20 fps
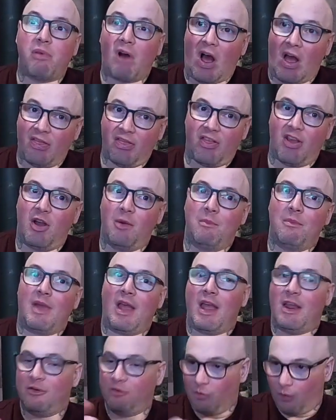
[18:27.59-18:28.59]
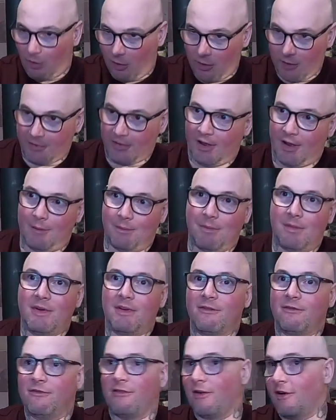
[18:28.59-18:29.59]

bought them and wore them